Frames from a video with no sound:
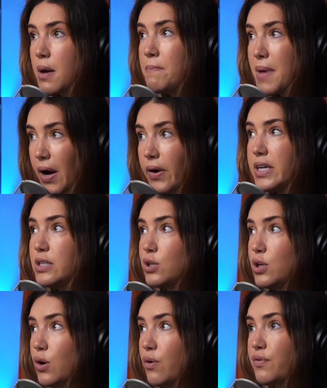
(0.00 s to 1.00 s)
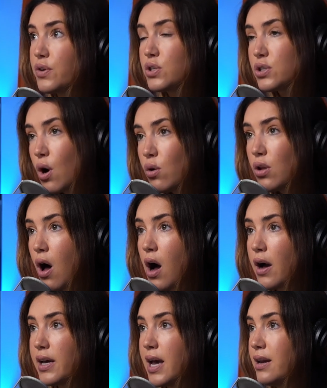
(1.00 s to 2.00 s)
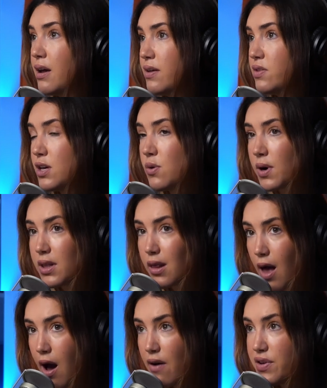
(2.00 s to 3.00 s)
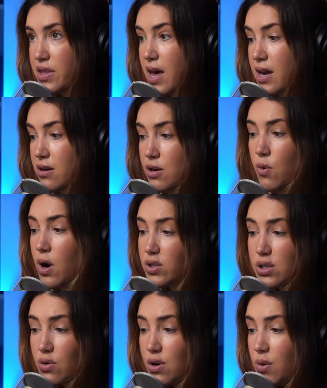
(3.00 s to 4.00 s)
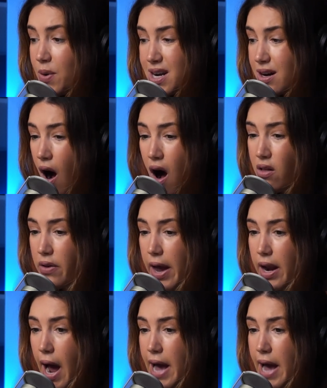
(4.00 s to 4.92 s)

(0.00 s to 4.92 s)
married to for so long and that you were in love and that you also knew when to call it.